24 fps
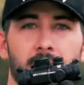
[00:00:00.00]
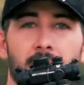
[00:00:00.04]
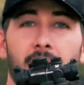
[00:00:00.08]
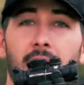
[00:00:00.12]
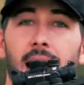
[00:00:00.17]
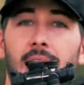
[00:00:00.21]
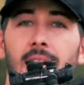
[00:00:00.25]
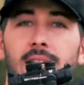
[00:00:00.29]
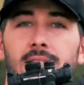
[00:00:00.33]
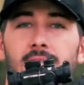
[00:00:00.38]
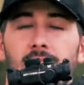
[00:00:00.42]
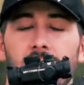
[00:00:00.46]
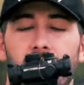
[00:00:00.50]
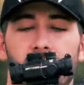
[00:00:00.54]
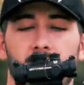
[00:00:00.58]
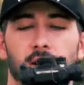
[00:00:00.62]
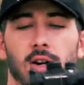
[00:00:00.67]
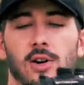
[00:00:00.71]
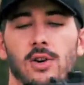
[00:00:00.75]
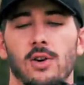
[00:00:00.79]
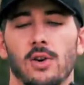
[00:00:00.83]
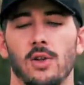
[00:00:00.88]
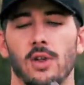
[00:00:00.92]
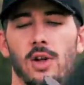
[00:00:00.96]
has a
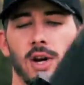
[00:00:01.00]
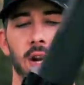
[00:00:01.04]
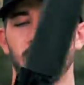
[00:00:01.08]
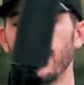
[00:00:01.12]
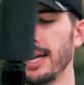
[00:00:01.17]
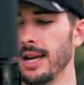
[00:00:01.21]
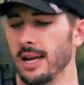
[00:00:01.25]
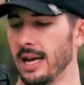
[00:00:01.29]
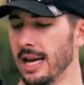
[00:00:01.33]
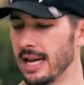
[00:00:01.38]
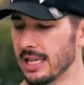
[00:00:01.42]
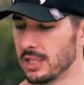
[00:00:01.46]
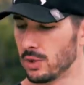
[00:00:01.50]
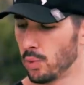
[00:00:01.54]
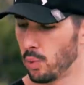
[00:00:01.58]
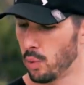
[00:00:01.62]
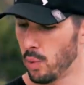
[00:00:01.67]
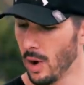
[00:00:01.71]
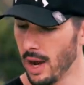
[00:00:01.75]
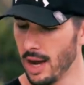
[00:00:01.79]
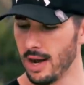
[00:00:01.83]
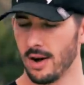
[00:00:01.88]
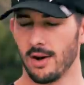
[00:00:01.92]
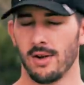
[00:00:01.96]
circle on it as
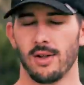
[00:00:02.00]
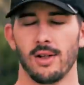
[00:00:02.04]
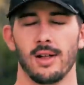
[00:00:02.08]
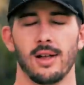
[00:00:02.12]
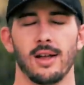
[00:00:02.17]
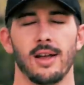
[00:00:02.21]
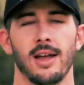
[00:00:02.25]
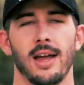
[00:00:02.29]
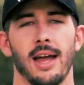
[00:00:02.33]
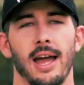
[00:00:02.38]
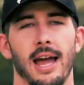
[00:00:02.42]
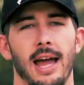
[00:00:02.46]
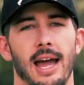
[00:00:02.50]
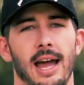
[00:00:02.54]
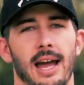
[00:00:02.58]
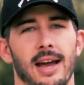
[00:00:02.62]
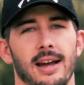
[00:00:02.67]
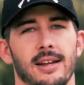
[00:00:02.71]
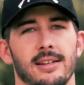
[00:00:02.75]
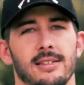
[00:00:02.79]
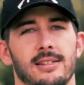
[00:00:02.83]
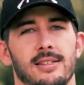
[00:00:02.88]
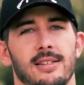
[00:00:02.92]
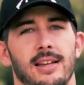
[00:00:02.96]
well
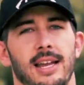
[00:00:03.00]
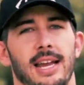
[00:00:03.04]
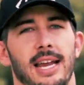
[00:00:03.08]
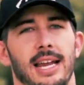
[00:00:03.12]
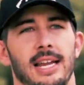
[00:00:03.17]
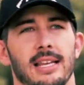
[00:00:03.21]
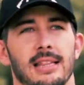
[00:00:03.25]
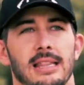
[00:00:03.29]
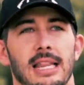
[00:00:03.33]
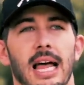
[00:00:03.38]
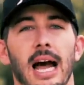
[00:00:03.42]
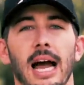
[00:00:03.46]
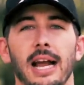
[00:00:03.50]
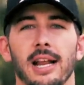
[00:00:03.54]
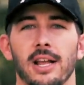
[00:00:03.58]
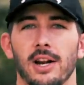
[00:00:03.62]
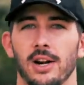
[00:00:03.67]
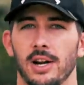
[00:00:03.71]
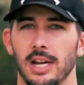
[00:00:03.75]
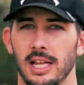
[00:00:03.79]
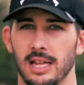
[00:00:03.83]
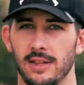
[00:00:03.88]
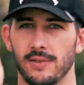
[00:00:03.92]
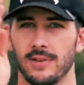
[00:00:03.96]
as a line
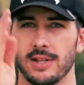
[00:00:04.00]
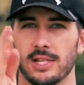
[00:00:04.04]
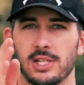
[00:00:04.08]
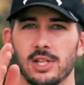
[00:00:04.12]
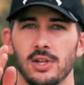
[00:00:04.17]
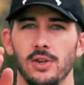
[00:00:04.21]
underneath of it.